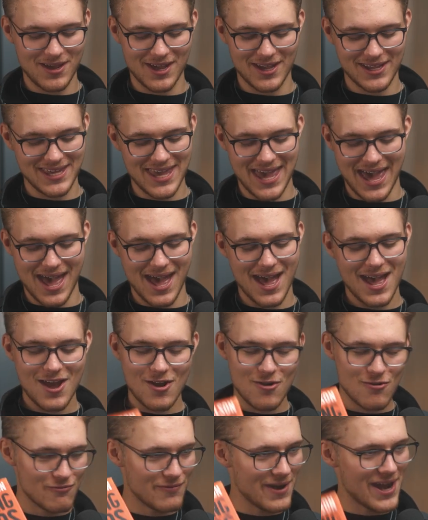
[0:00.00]
But yeah,
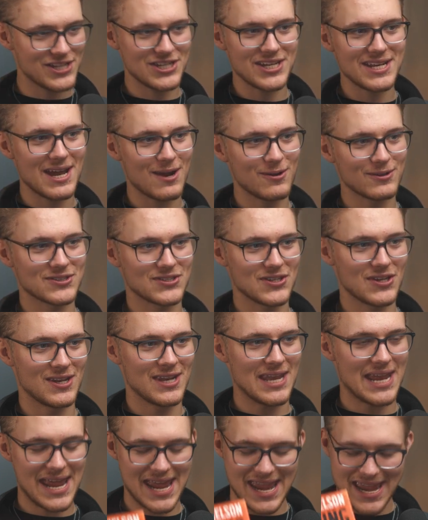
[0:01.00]
Reggie
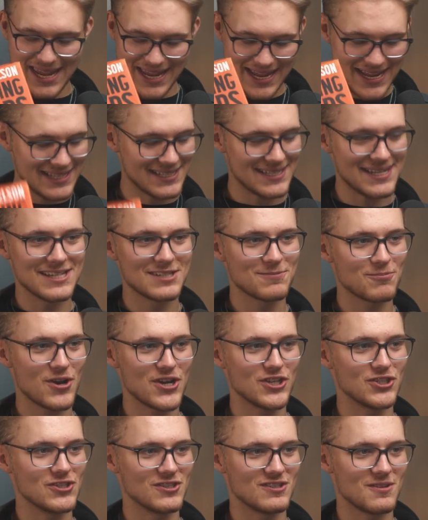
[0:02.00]
Nelson, he's an
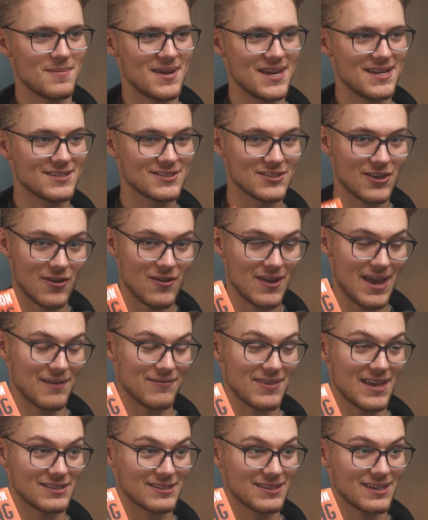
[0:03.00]
inspiration to me. So
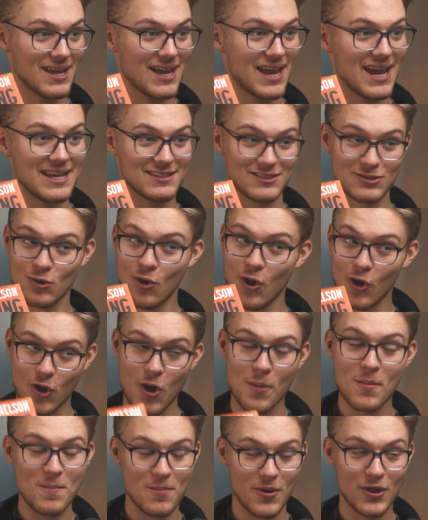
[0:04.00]
it's not a
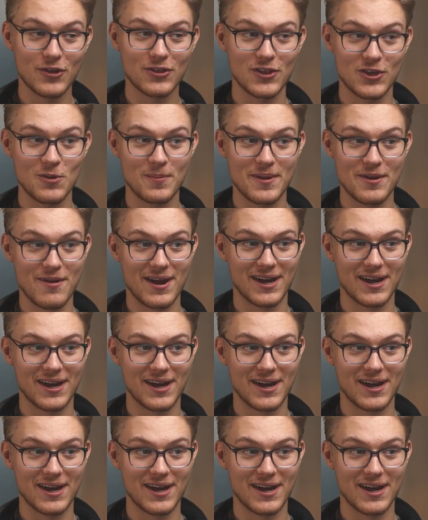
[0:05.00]
common book that you'll be